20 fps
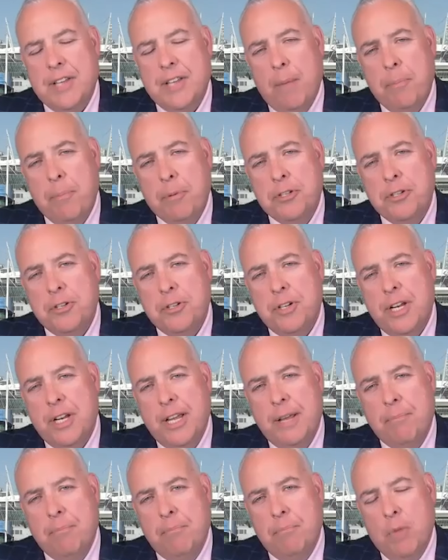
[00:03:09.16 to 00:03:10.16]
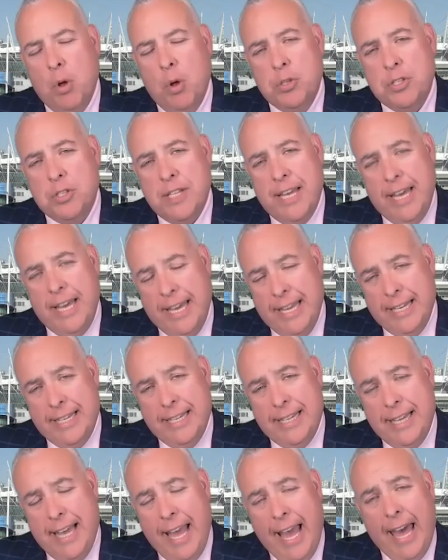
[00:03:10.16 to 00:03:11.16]
opportunity mostly
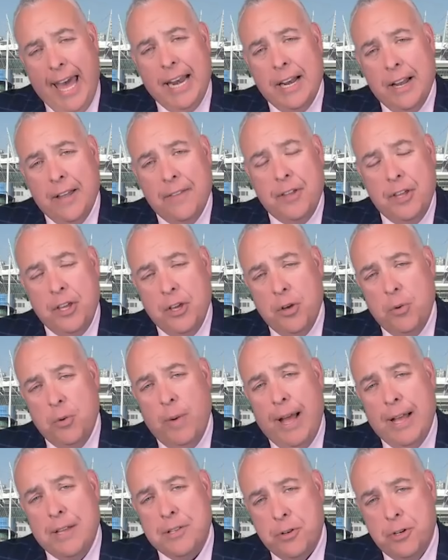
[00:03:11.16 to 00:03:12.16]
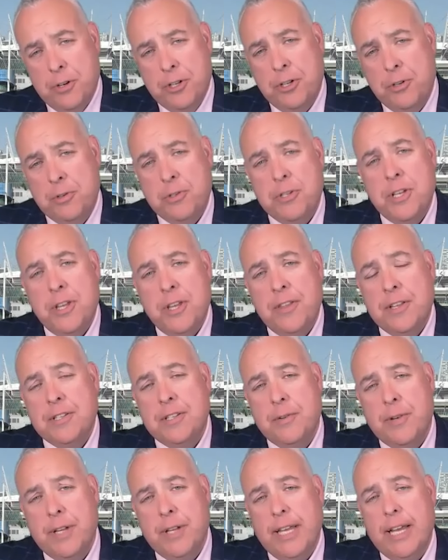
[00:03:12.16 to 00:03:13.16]
in Canada, the US, or do you see
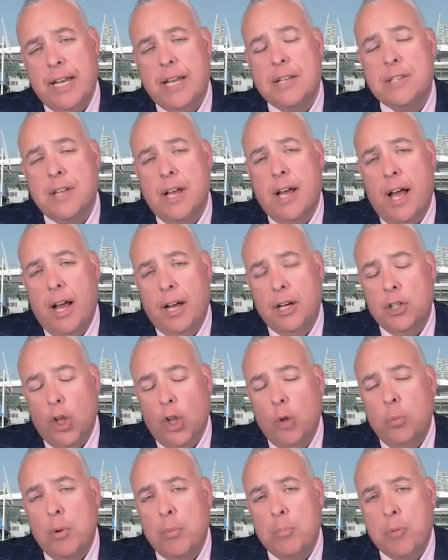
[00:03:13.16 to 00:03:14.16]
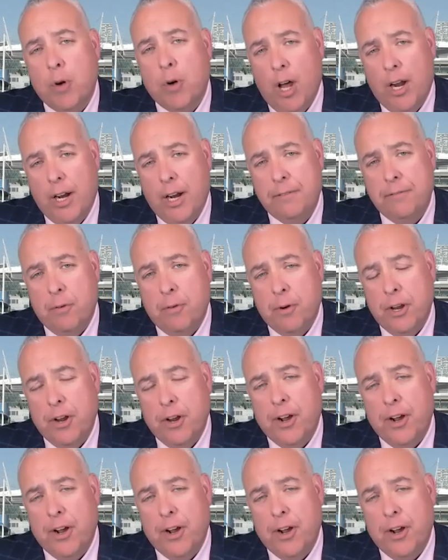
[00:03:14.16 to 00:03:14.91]
this really as a global product for your